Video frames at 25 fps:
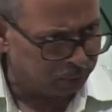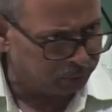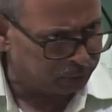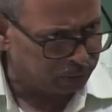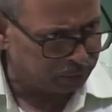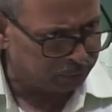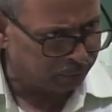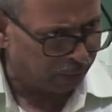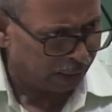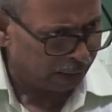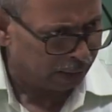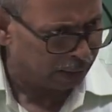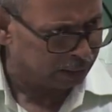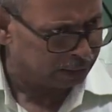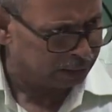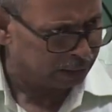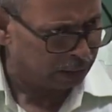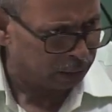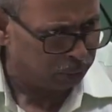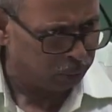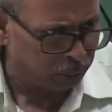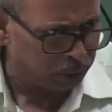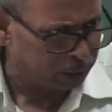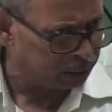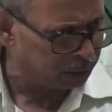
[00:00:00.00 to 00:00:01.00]
of these Fangas
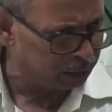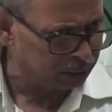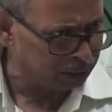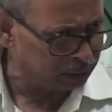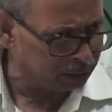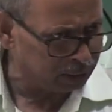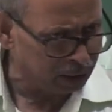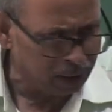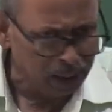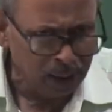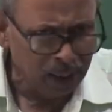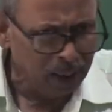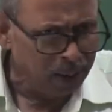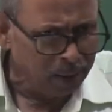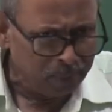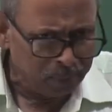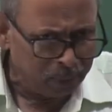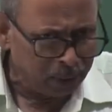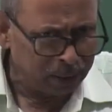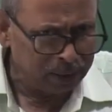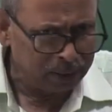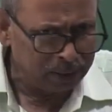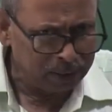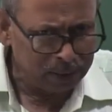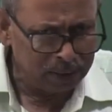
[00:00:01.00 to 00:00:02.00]
equations,
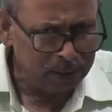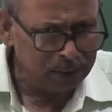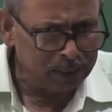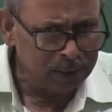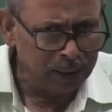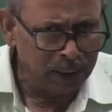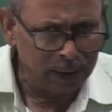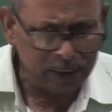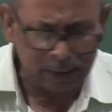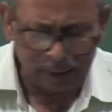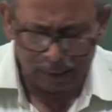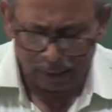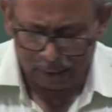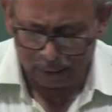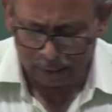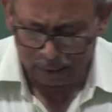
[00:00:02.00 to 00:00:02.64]
but that